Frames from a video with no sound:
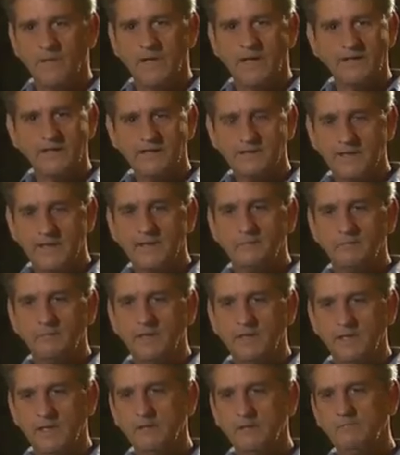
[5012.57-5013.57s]
And this had a
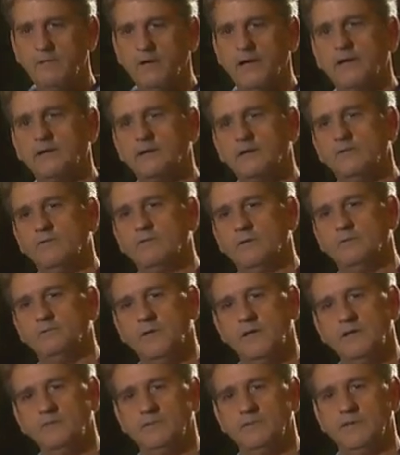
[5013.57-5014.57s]
big impact on
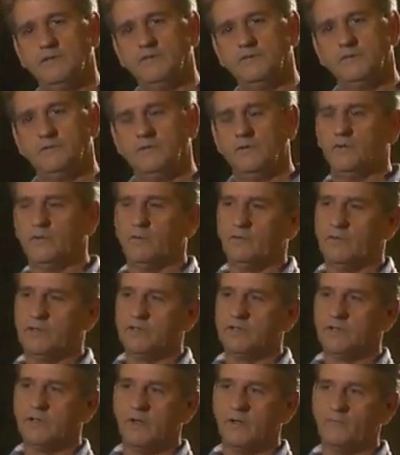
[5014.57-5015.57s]
communities, you know, that we
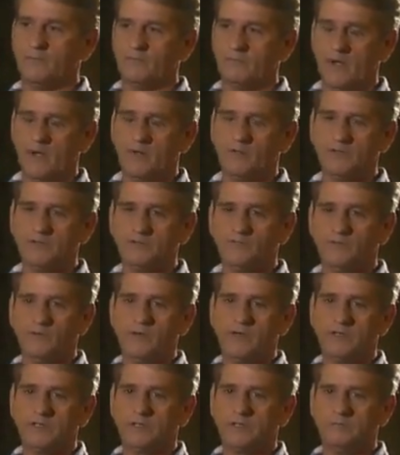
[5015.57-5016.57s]
could come from all these
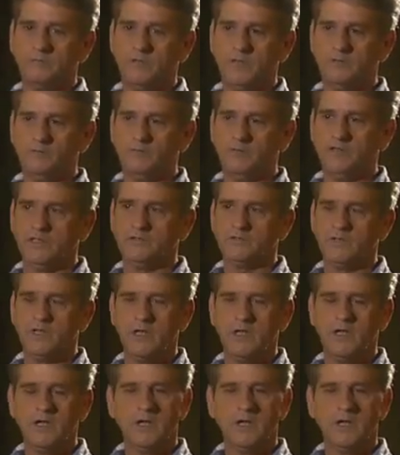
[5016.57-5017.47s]
various communities